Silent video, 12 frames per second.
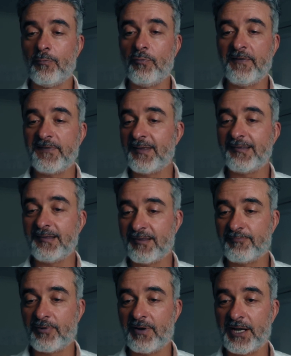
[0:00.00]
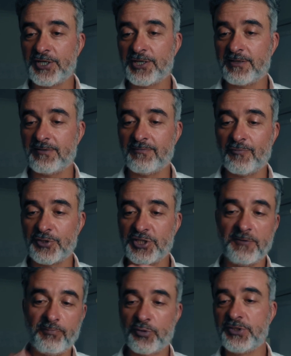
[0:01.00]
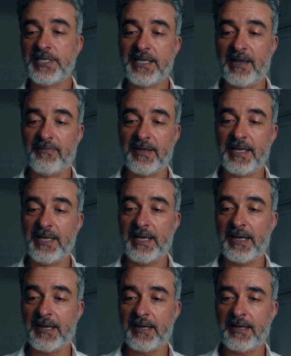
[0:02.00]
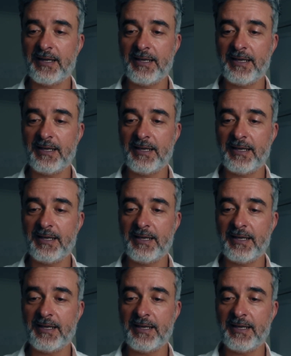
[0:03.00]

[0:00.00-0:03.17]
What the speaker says: with this inspiration and what she put together here